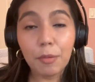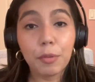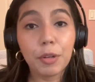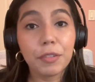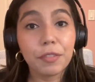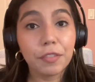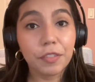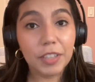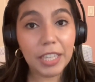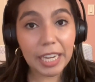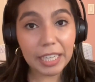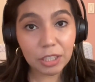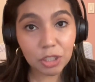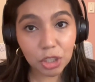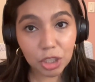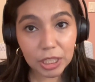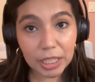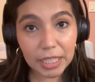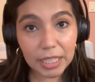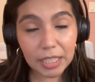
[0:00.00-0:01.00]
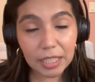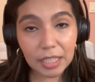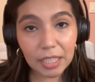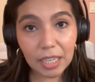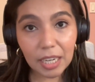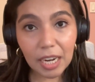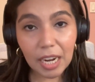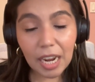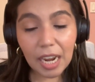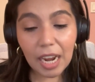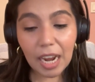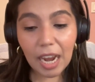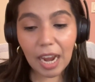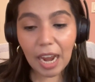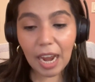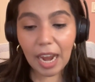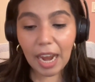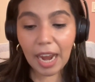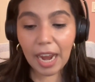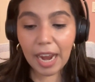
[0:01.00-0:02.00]
reflection,
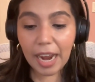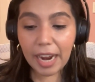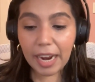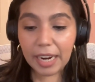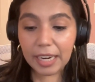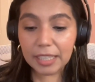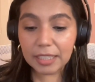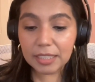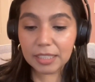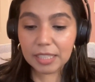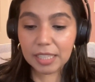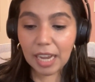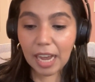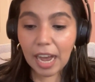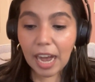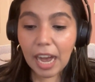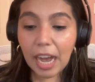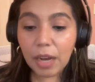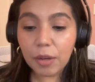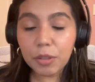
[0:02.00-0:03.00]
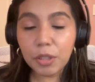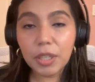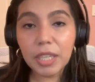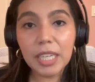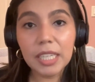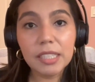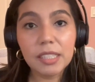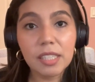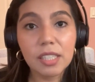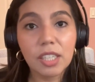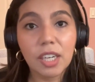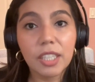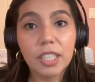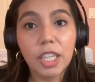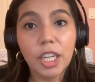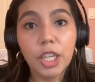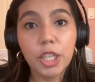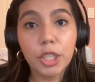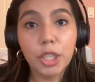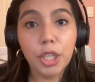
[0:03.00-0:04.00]
and how you can
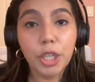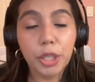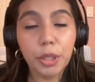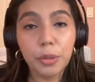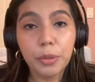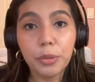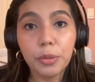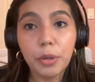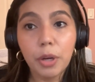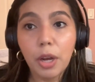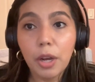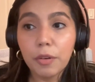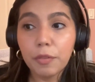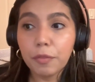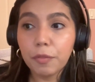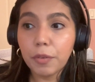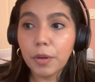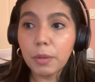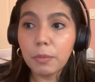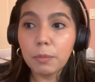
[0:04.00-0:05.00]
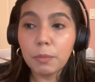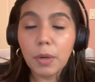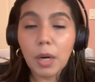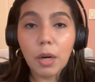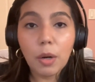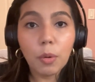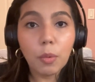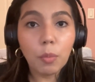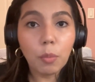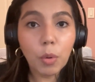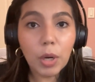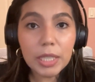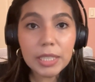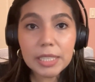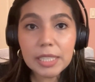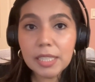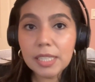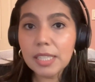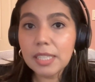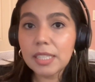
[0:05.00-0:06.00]
start anew from
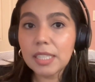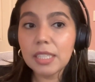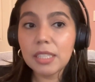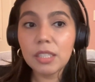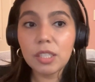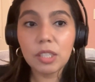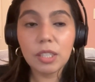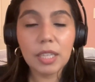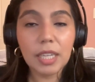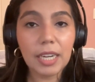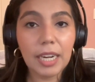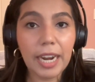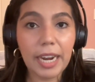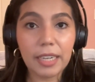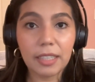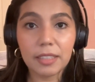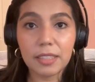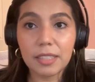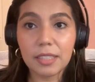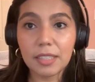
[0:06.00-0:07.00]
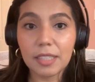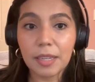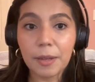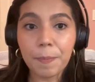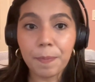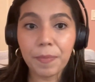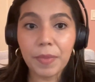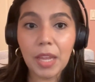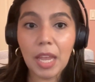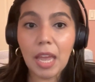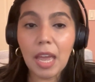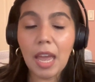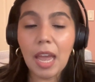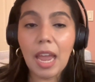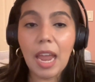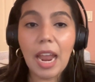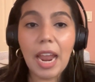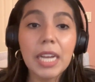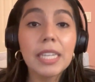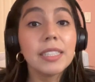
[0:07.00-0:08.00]
one season to the next.
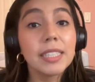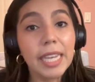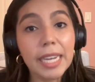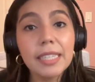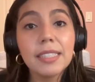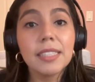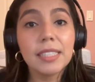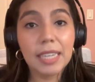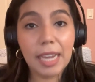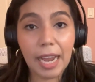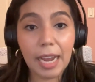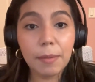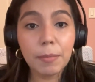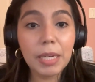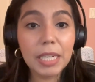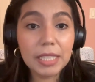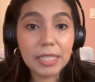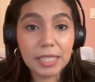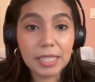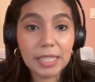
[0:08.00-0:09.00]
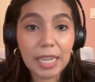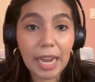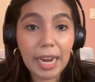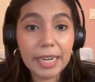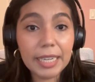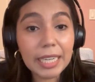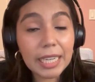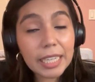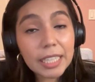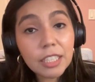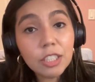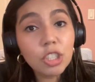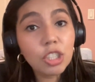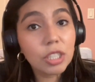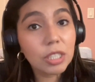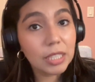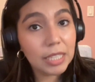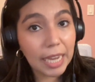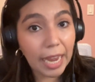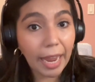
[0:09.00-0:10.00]
And take time aside
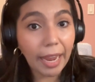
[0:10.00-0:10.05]
each